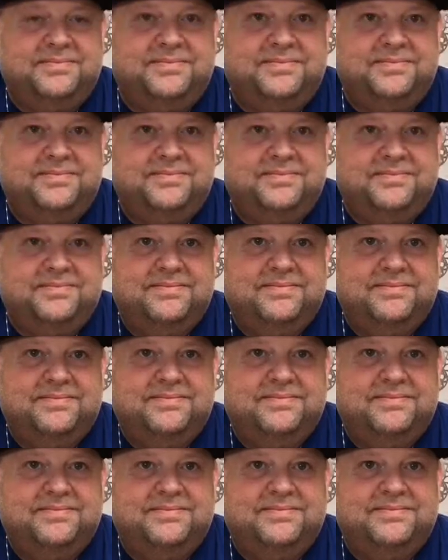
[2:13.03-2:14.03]

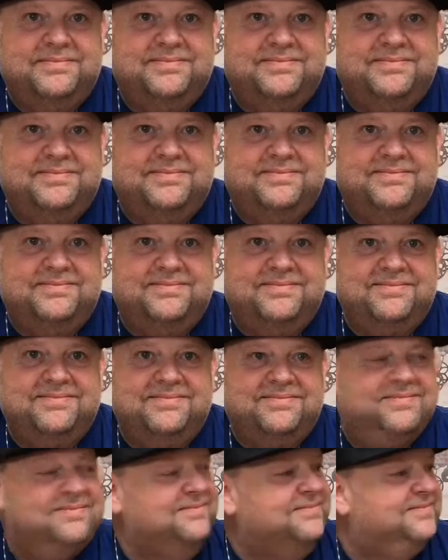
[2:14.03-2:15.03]

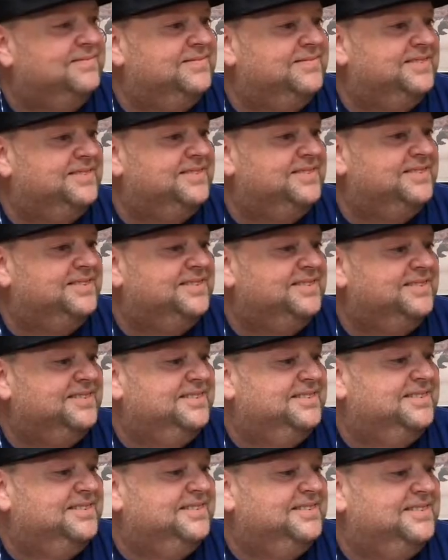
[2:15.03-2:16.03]

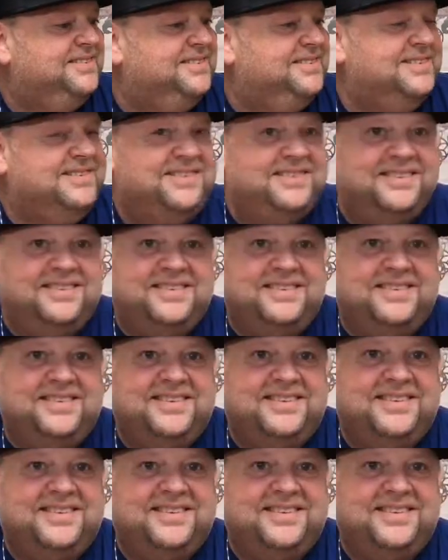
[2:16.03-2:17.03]

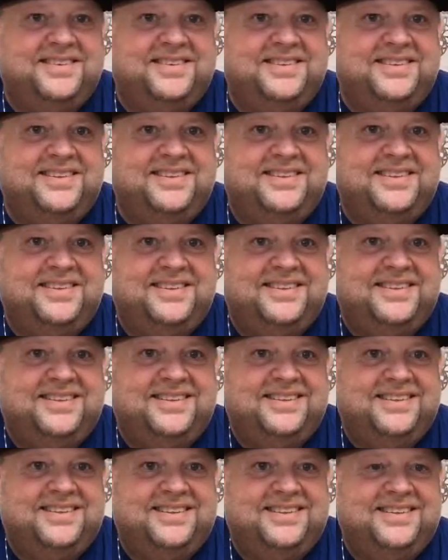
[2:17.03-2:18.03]

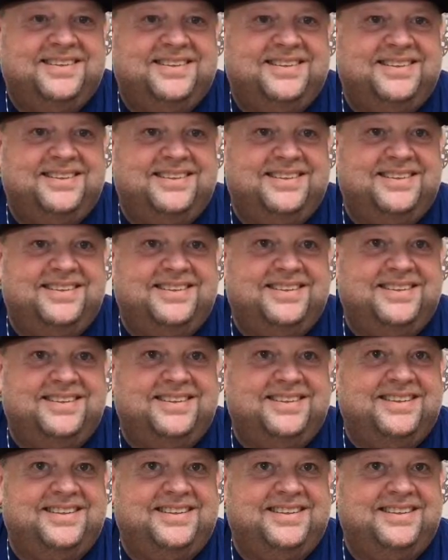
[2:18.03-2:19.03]

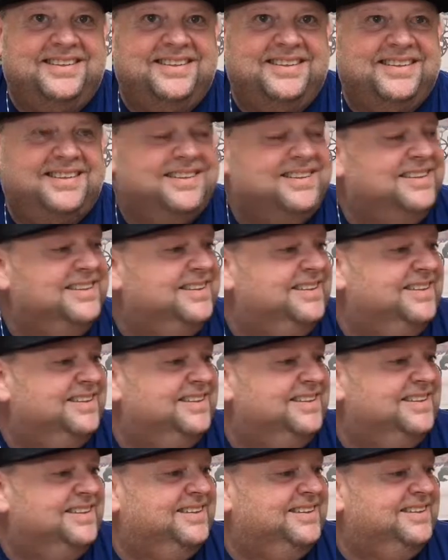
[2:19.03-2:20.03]

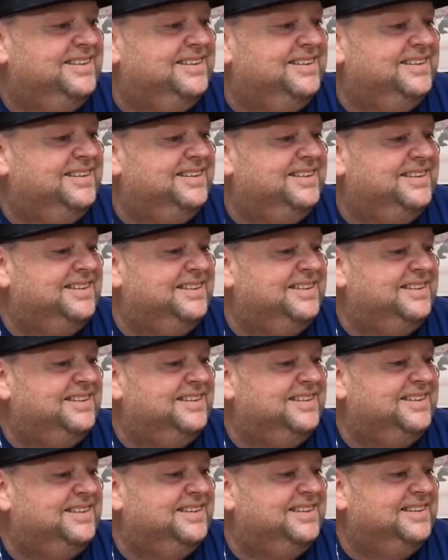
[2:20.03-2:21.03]
(silent)